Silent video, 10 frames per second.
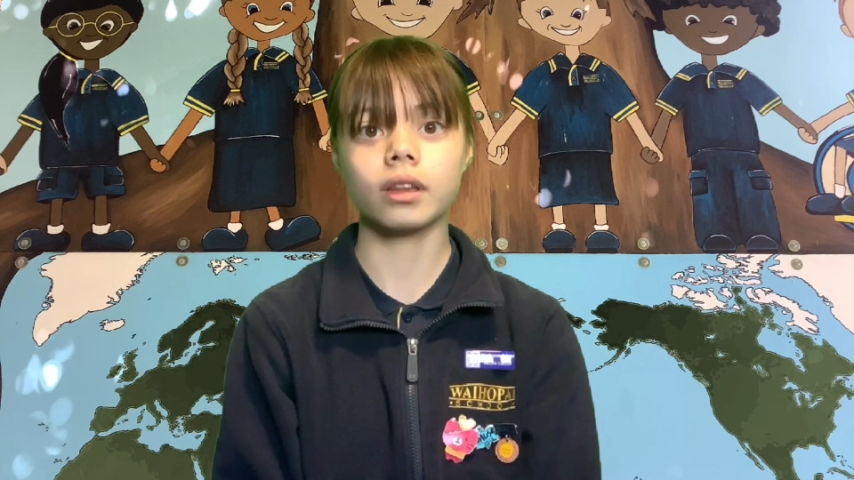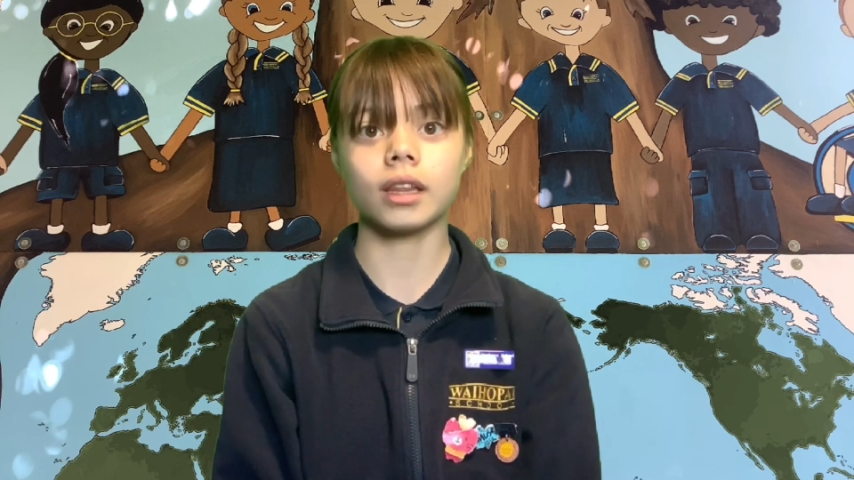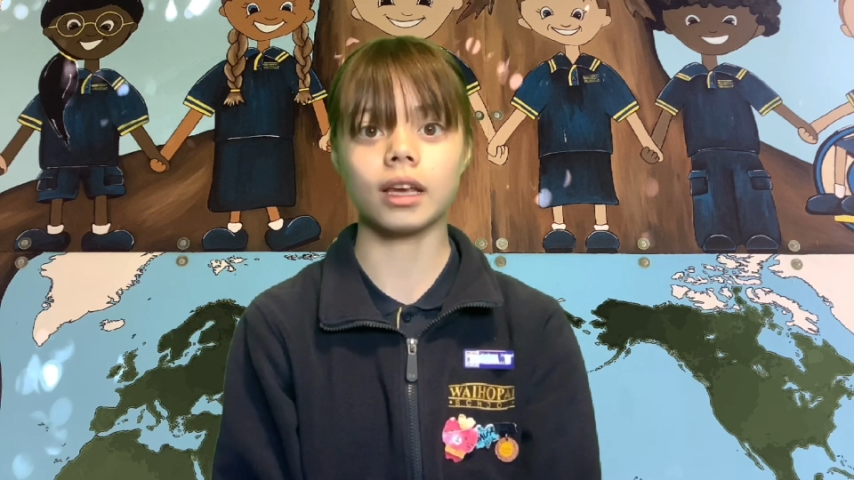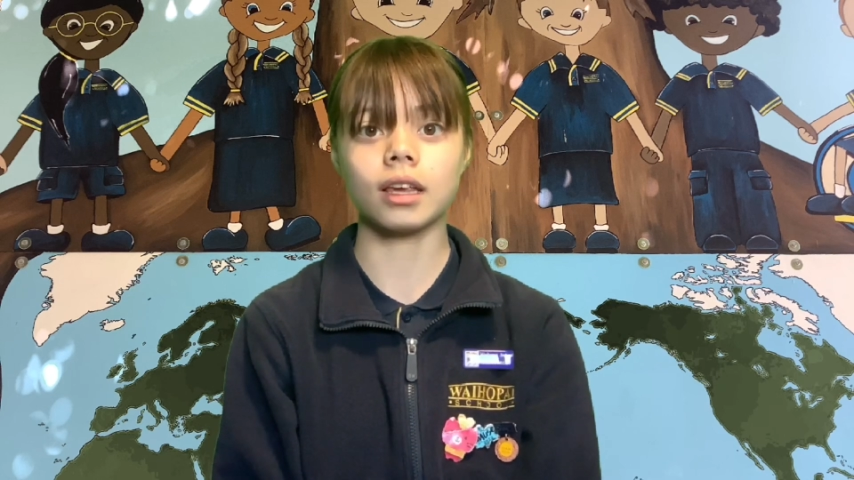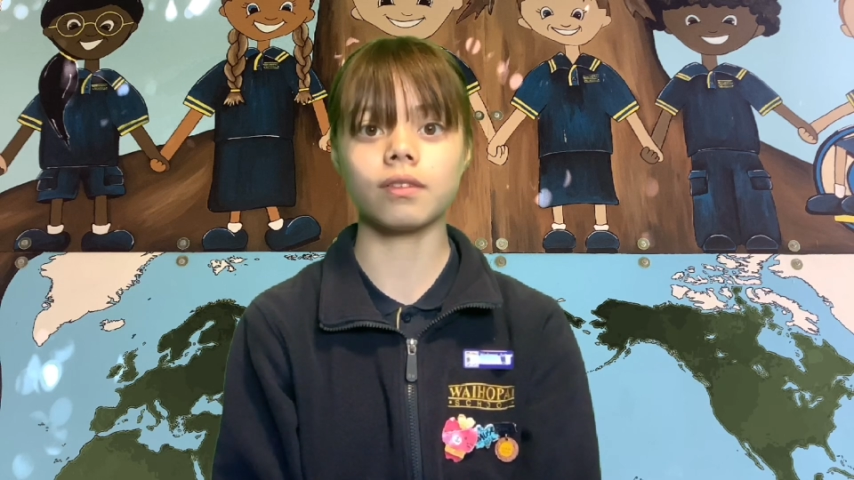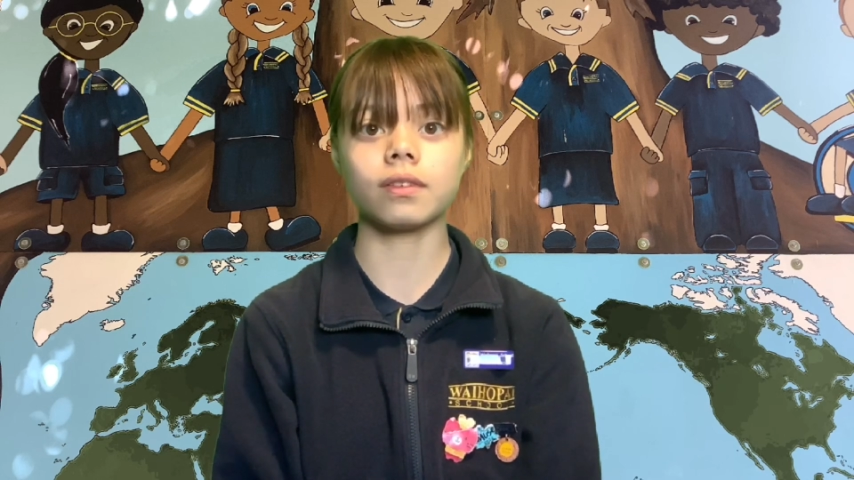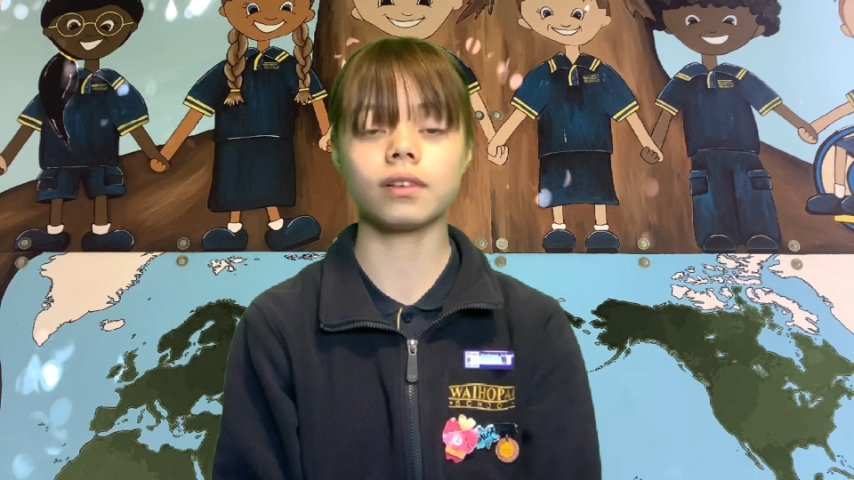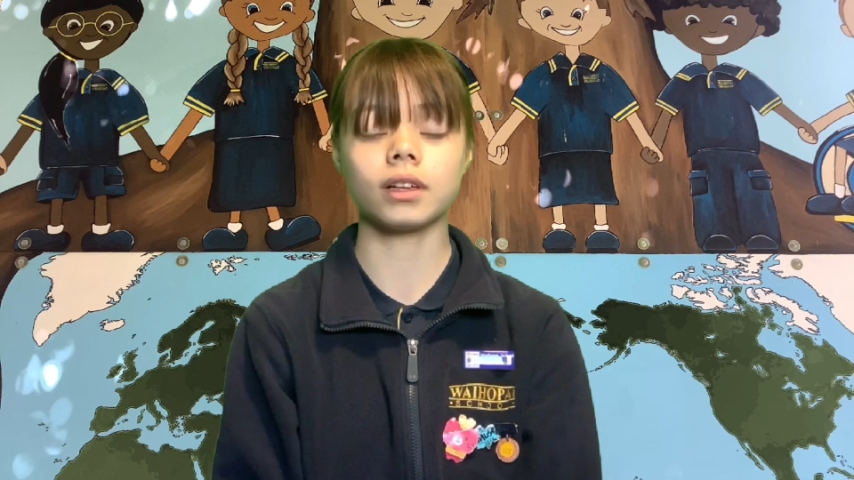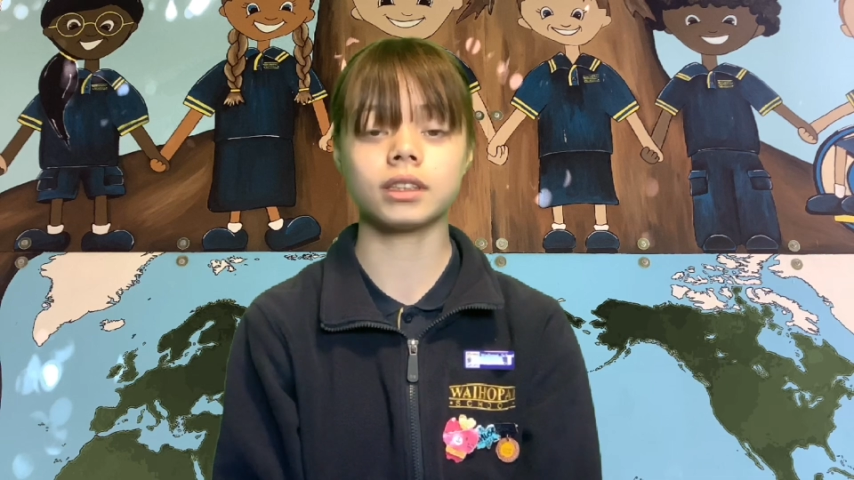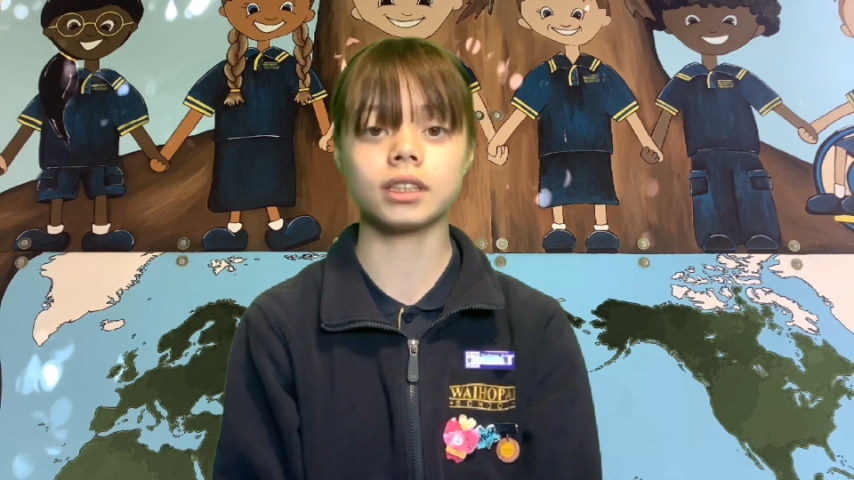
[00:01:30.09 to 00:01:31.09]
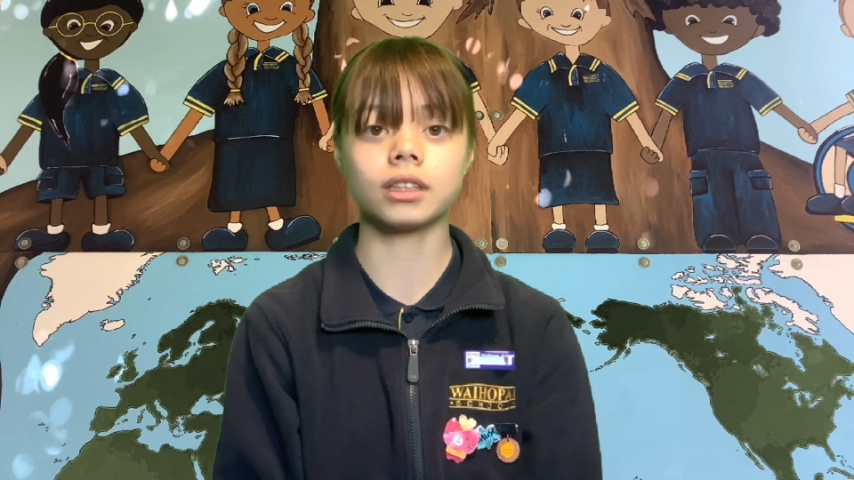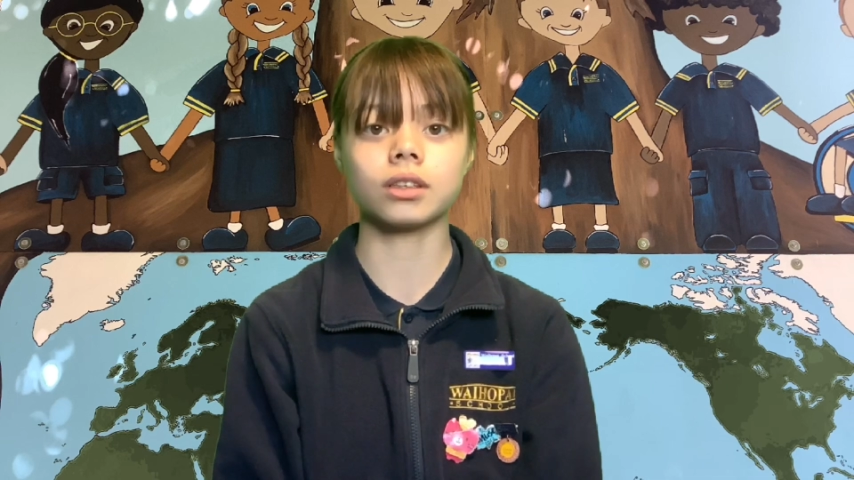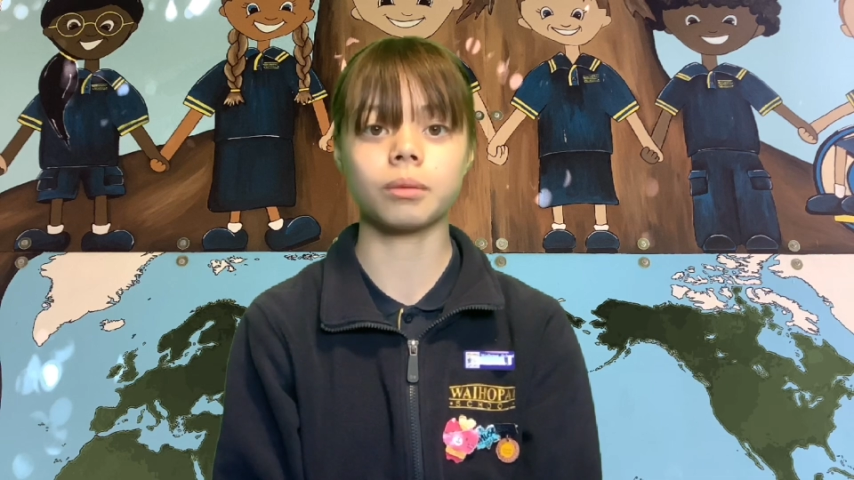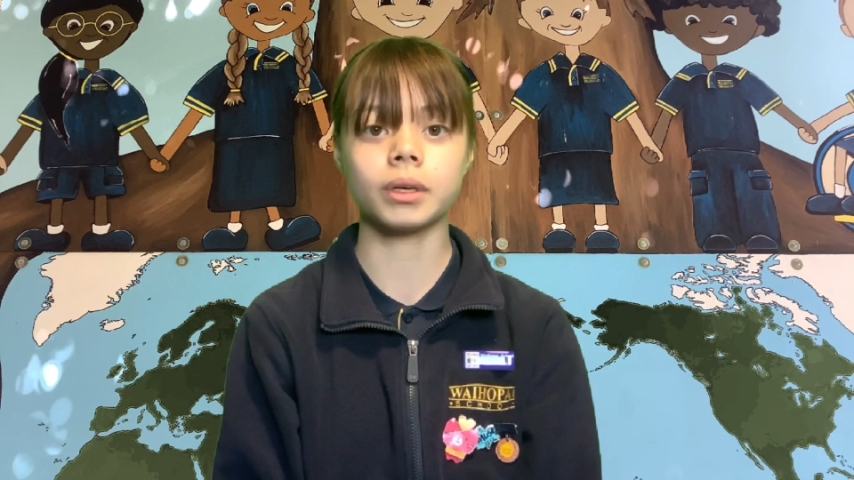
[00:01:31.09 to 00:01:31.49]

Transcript: Thank you for listening to our